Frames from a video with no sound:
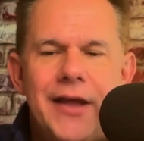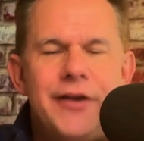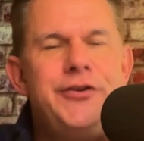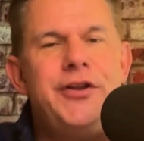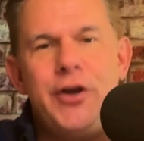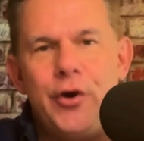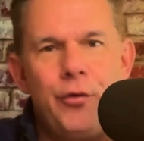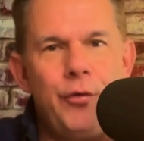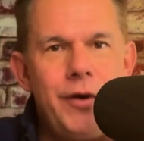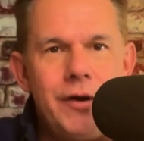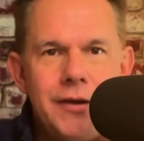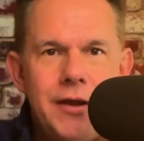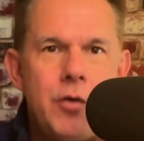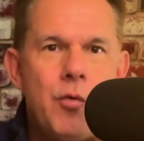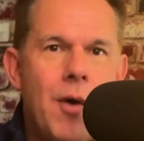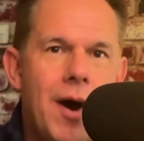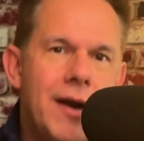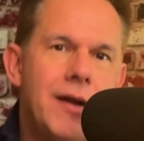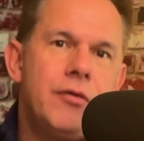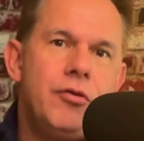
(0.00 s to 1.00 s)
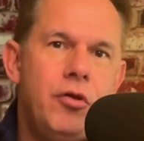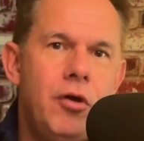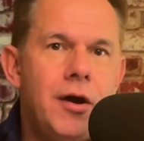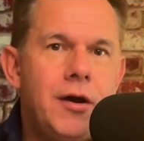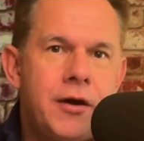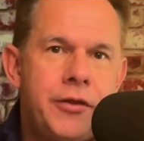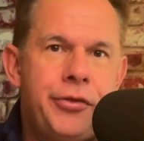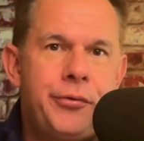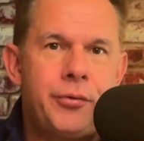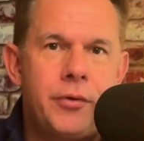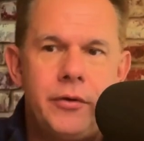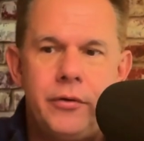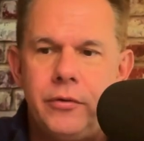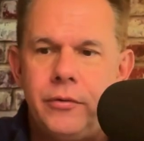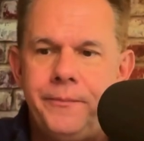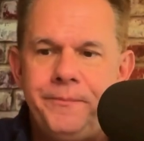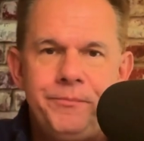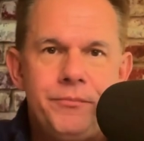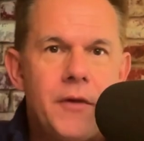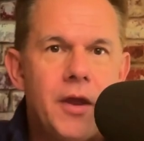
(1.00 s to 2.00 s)
Do you really want to look
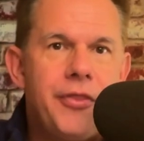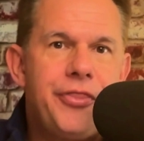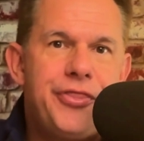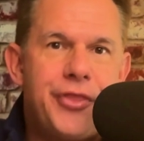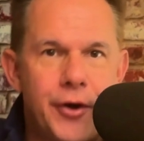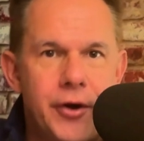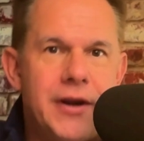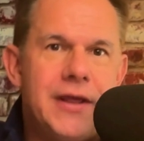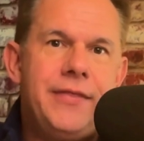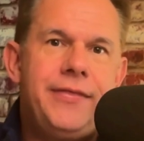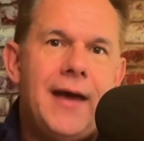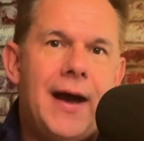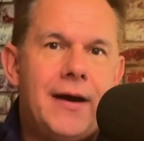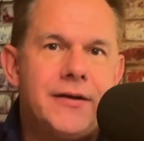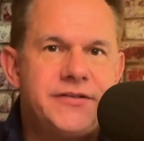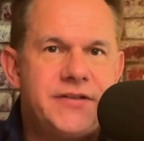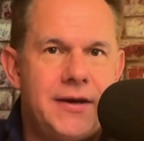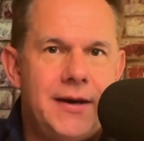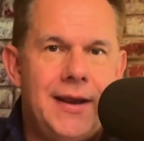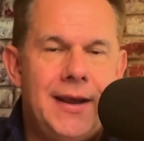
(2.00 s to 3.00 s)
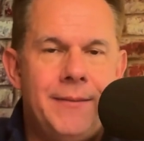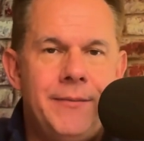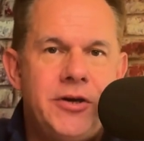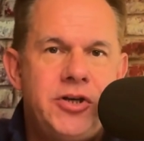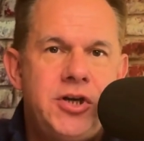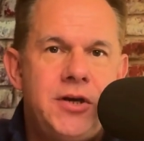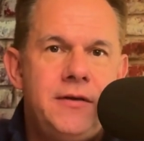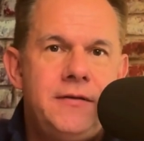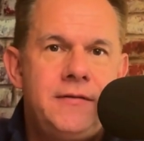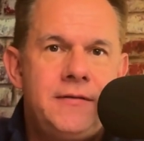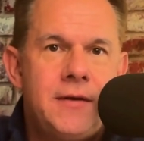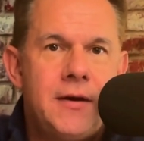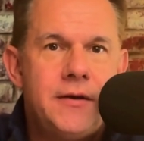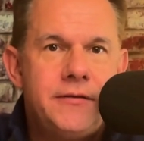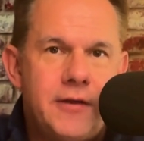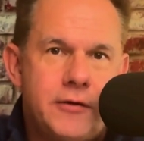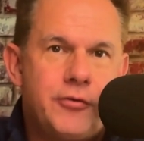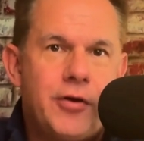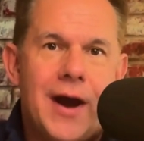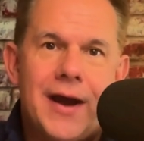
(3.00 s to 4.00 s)
through 30,000 images
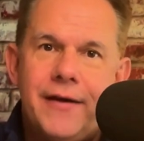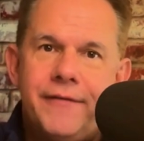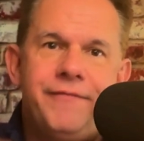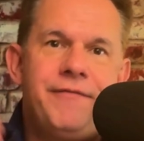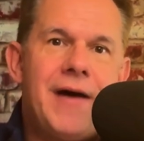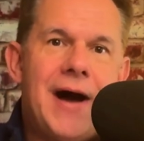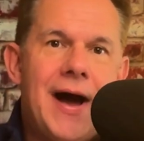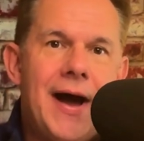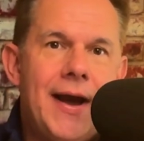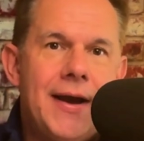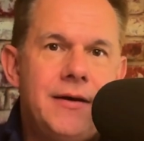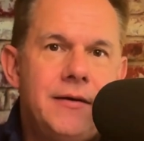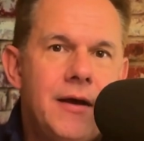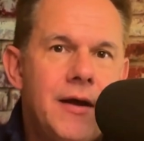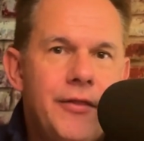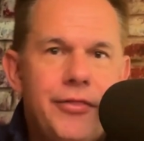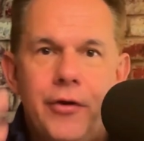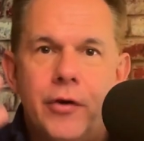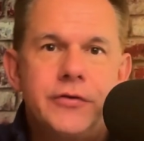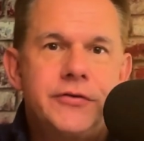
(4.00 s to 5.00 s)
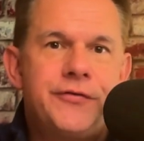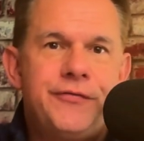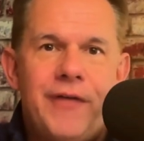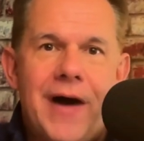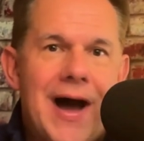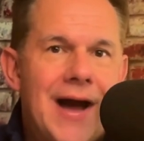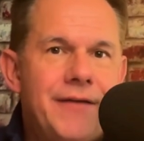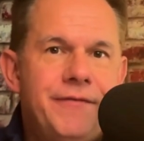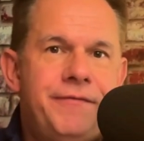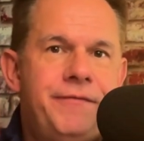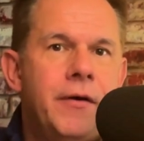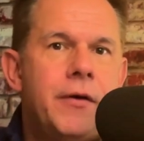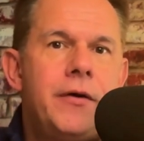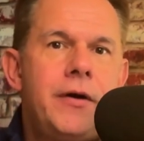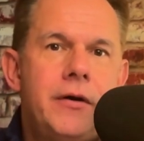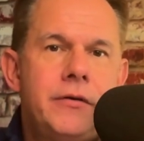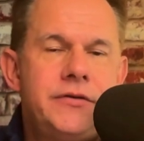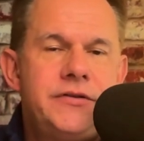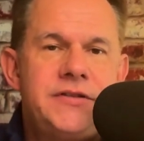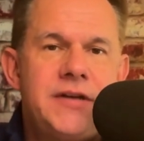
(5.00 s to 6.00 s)
to try to find those 5
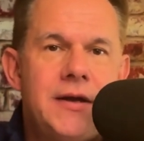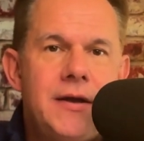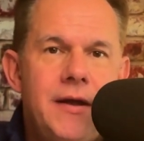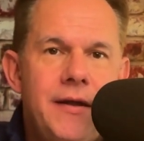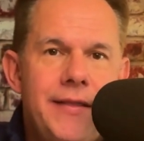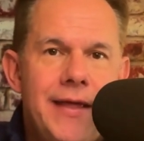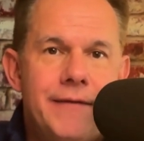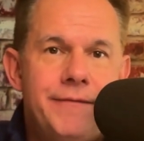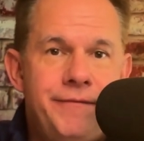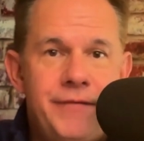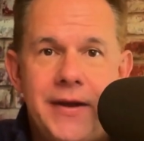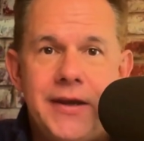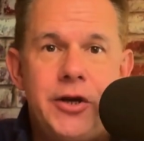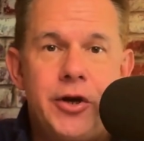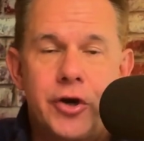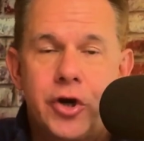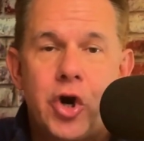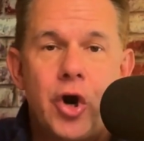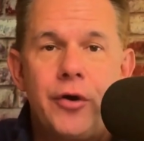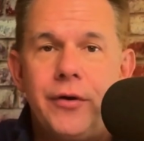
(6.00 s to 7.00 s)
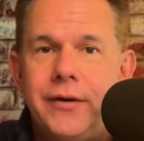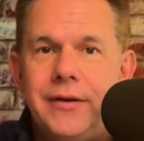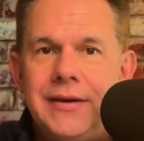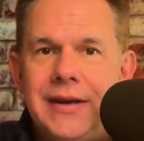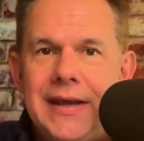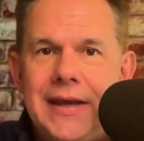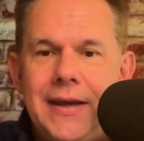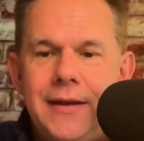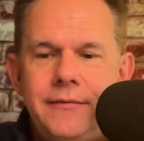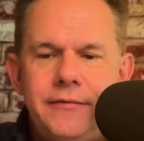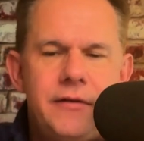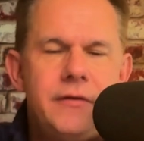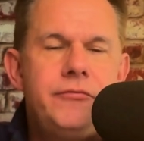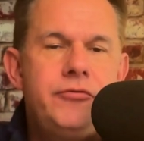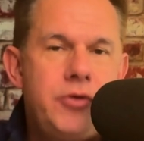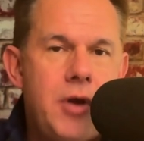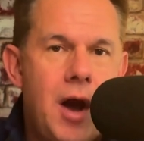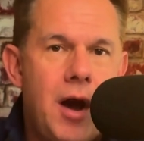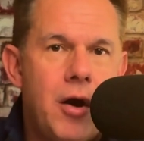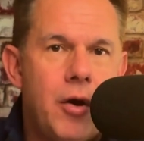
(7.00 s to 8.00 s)
photos that fit your current needs?
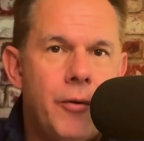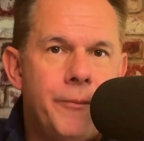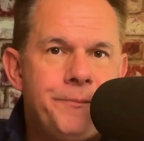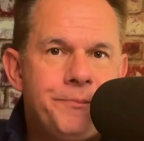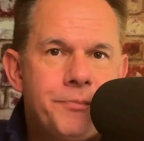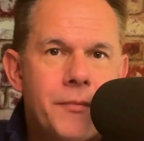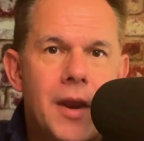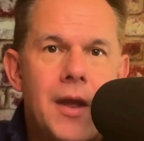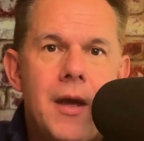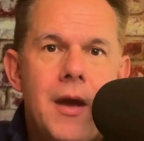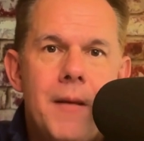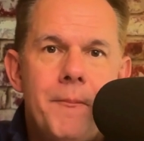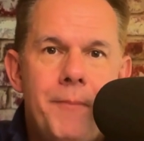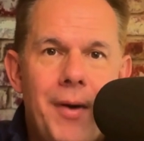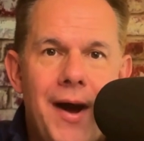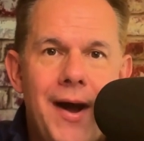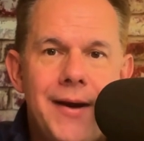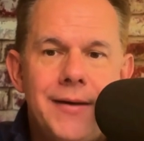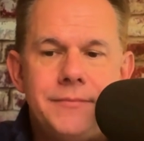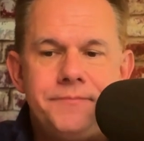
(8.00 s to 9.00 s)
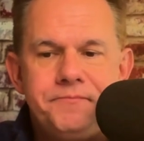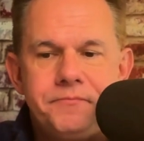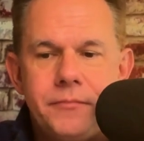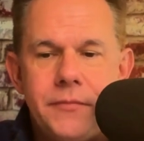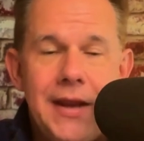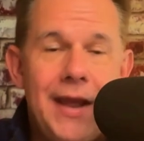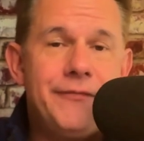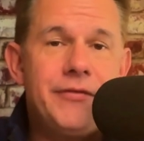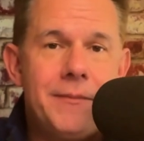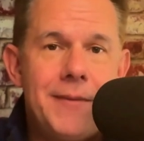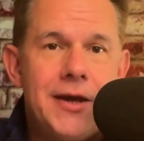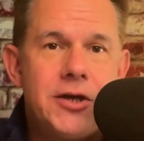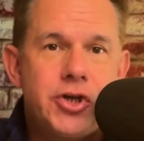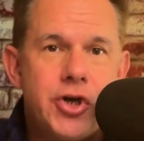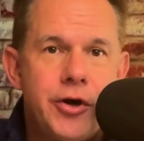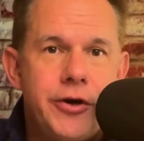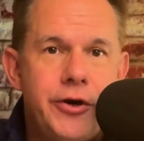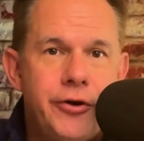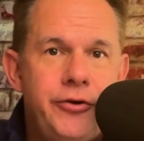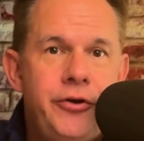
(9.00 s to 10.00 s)
No, but you have to make
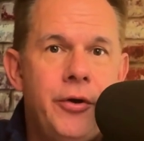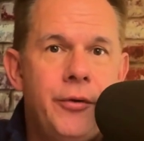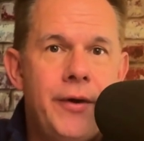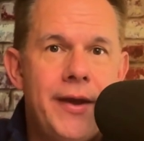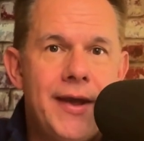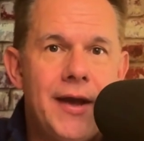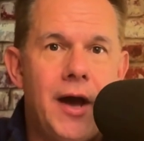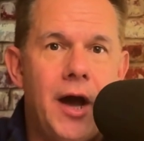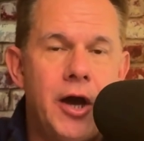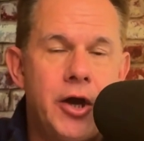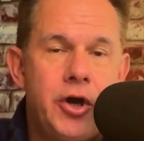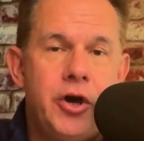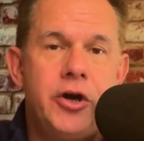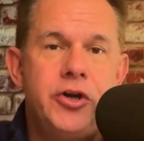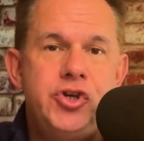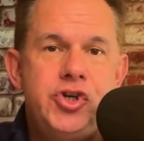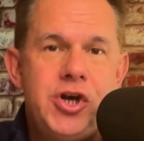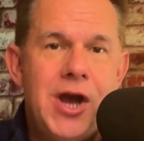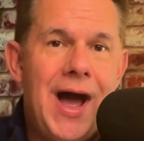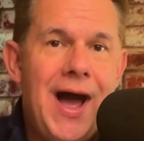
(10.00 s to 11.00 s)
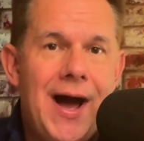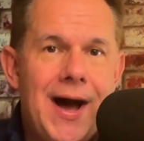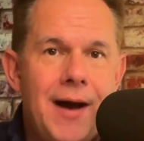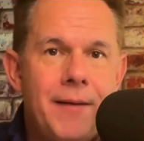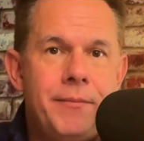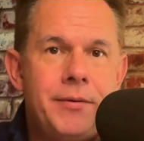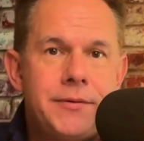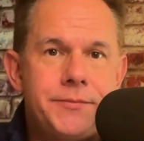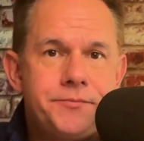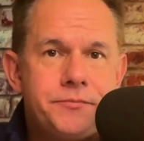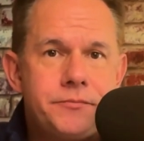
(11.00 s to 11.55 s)
sure you're doing a good job